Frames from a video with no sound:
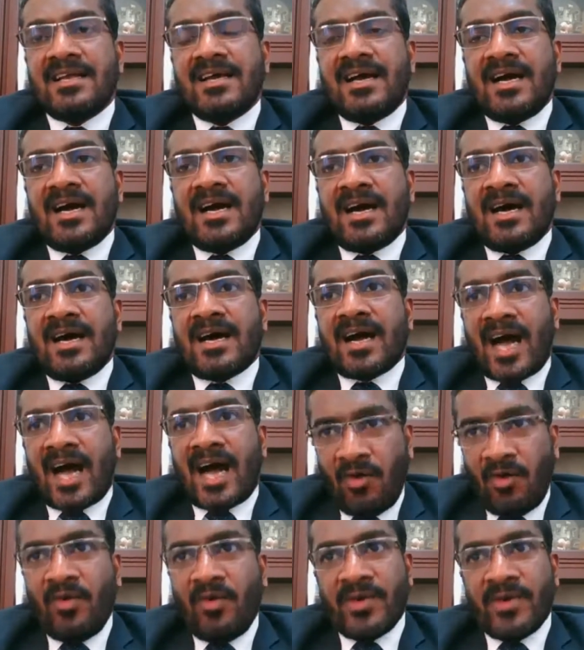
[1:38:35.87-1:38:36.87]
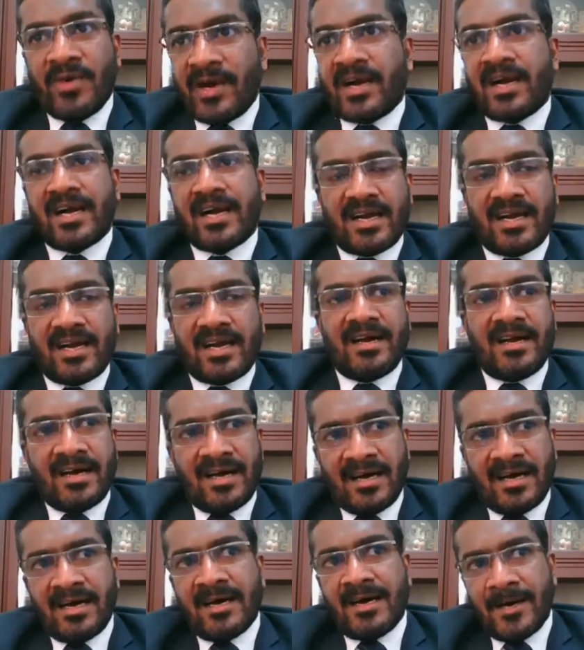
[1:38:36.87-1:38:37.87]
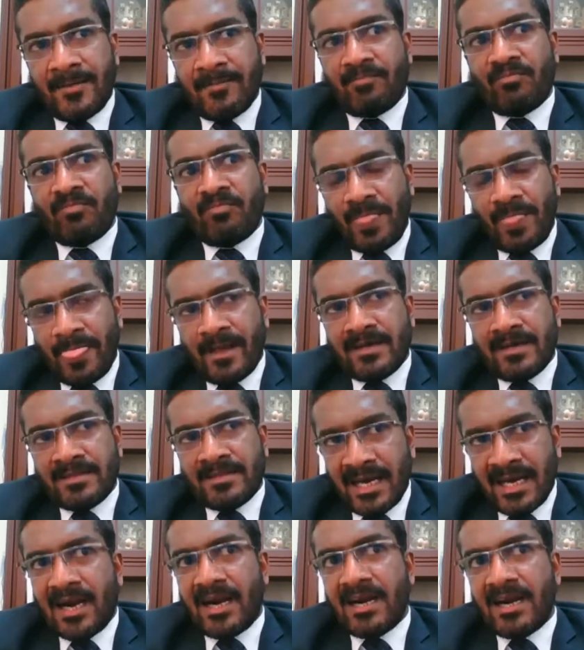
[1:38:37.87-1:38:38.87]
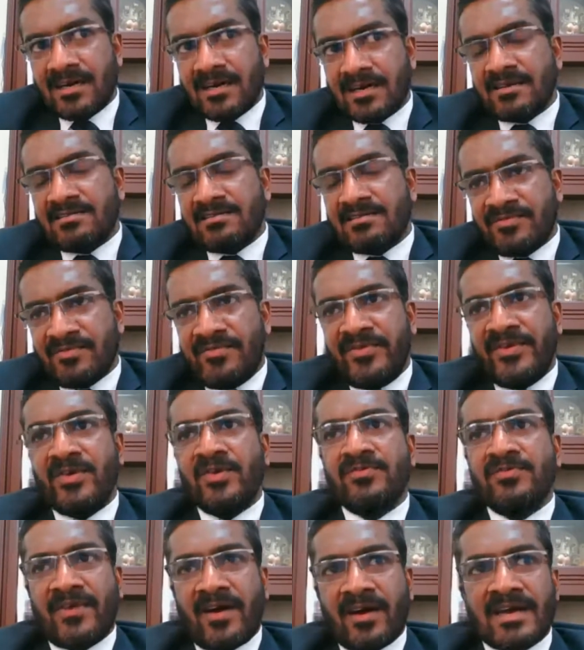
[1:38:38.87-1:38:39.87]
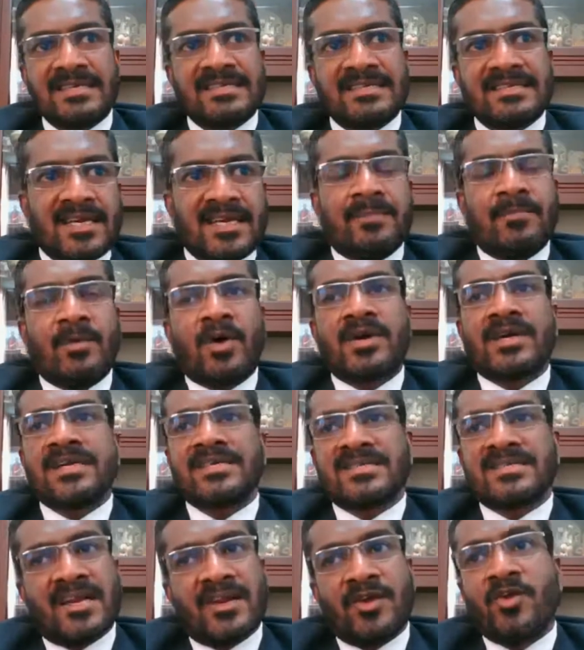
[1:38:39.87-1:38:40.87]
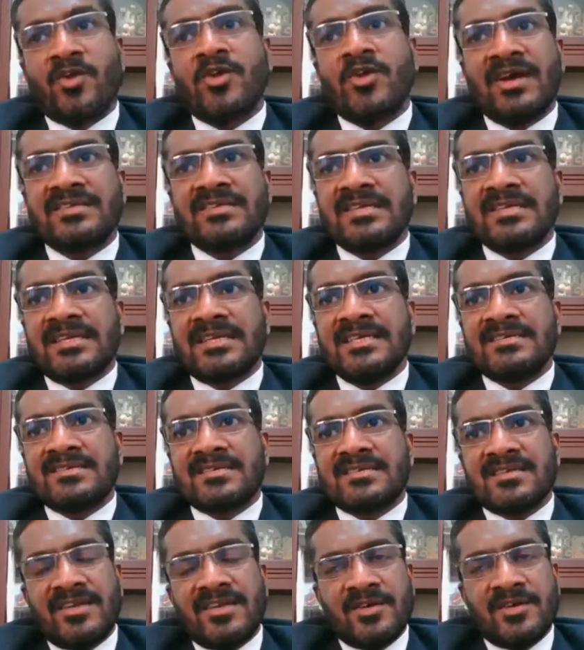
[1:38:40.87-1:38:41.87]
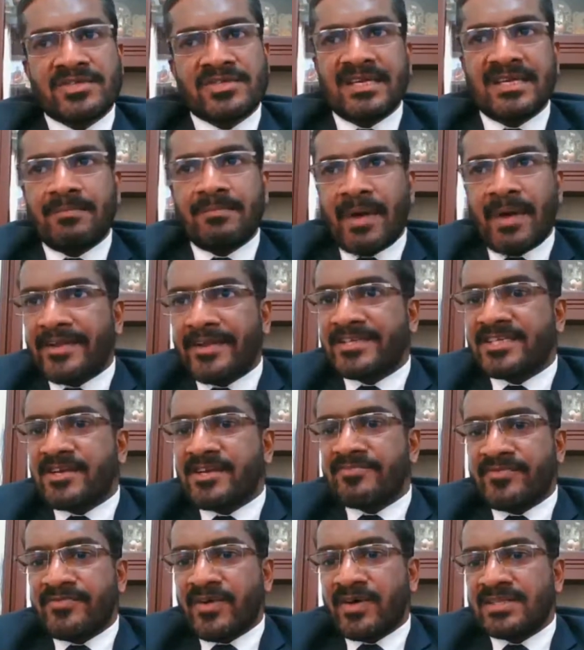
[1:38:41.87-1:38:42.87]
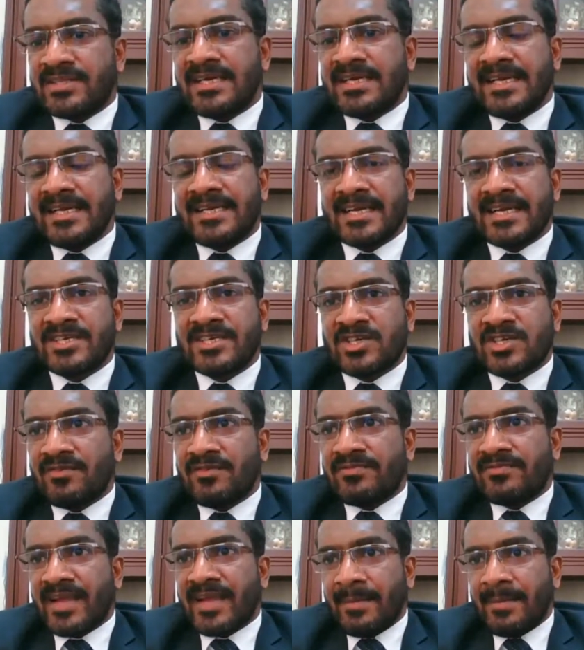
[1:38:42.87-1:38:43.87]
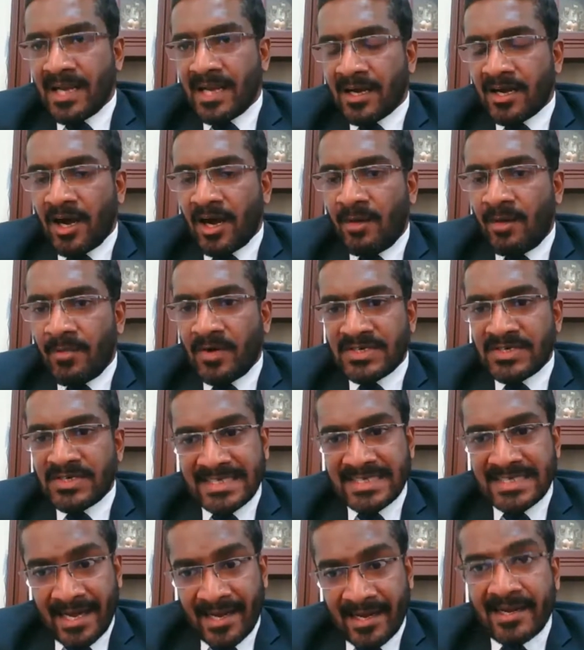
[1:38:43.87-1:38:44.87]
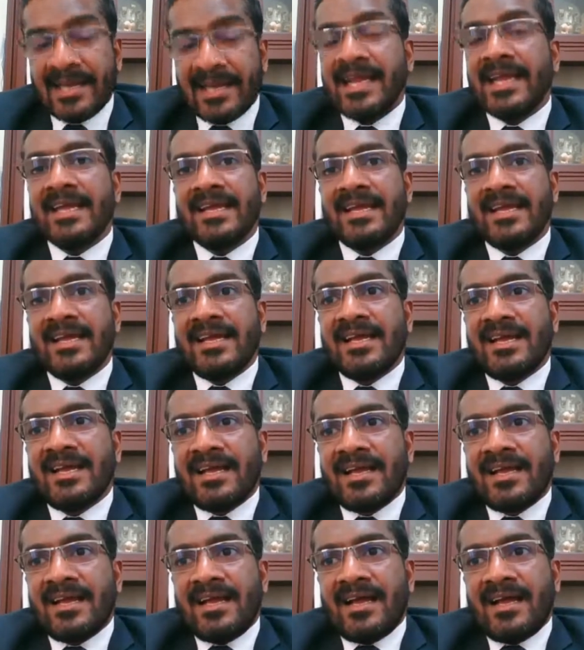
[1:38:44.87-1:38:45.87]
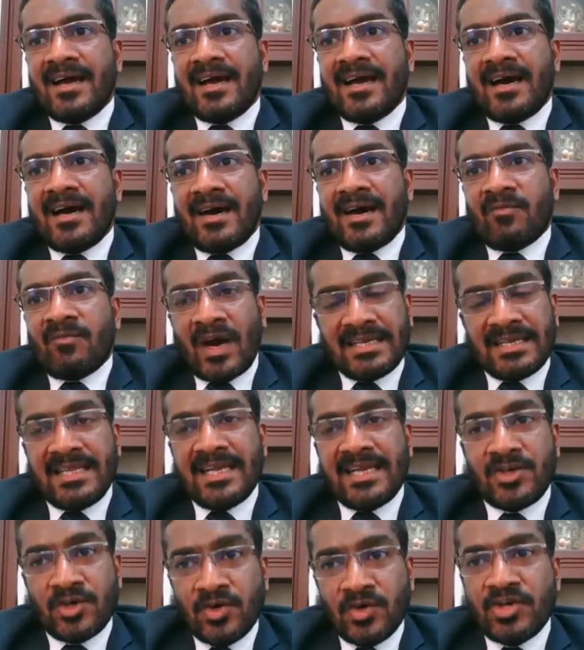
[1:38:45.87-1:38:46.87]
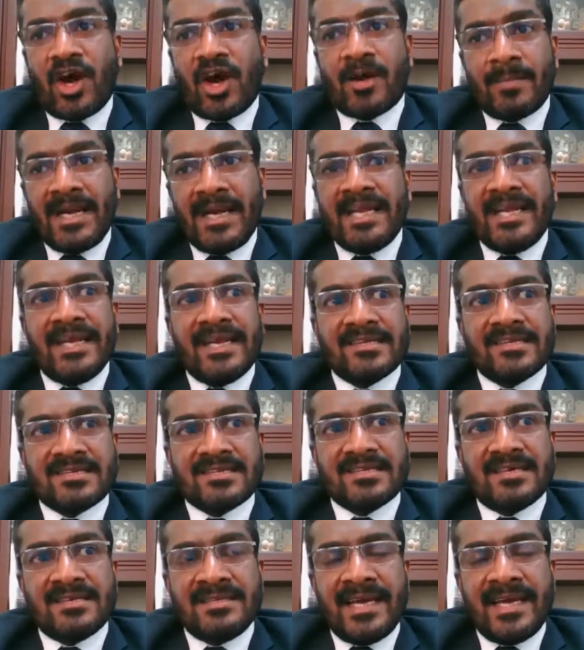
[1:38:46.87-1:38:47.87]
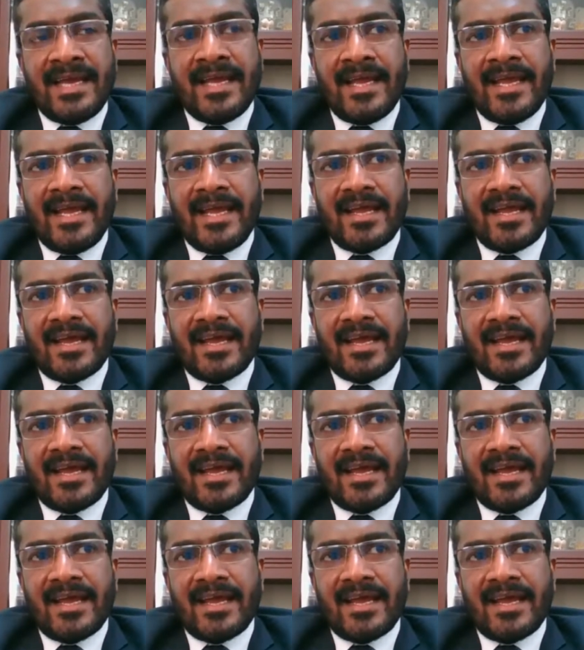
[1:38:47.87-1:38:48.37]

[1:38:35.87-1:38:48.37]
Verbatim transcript: Uh, however, um, there are few forensic laboratories and universities using biochip for the detection of chemical compounds directly what they do normally is they